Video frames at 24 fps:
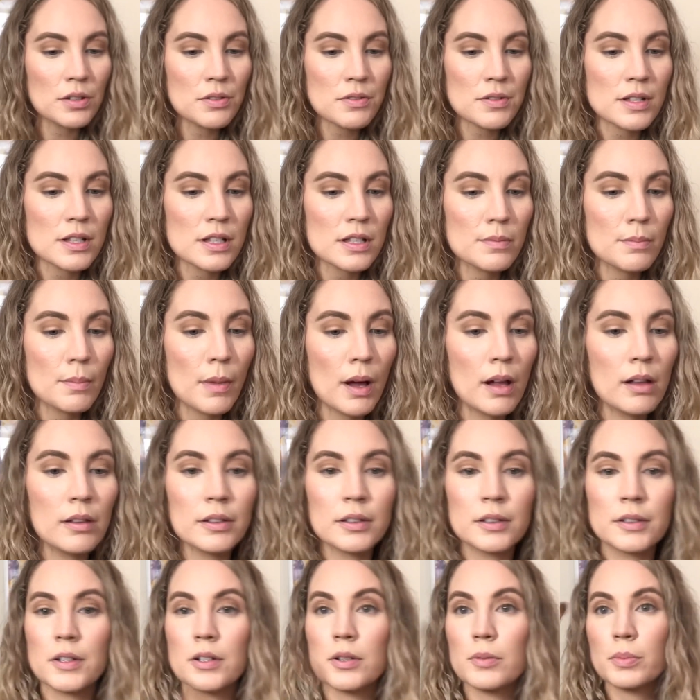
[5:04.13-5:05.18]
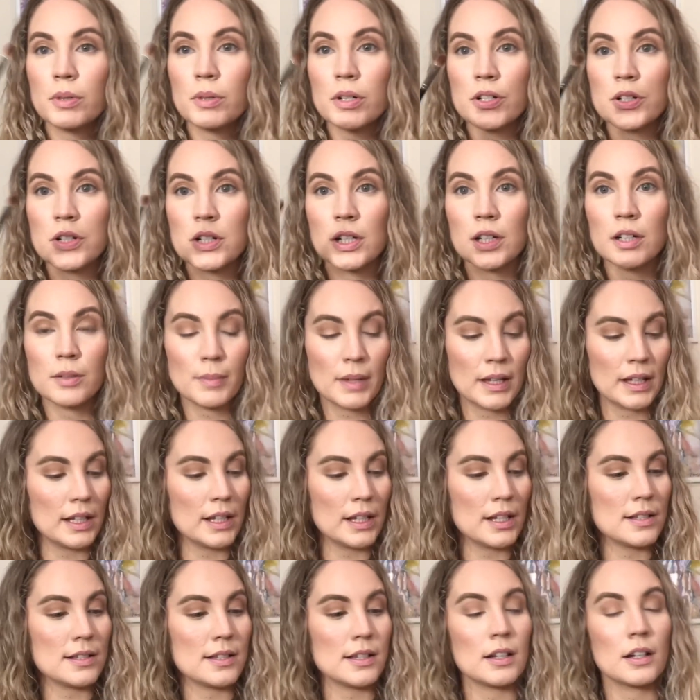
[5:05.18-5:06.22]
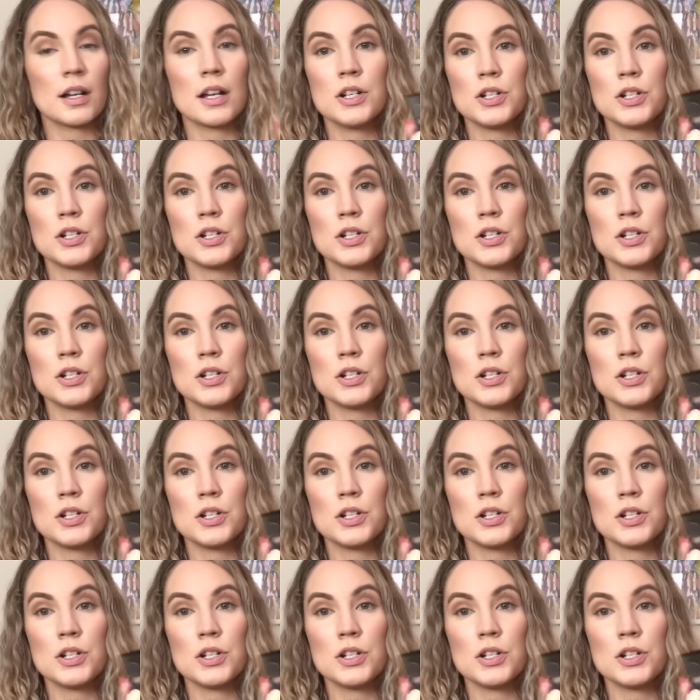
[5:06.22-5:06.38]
I'll use a smaller little brush here and make it easier,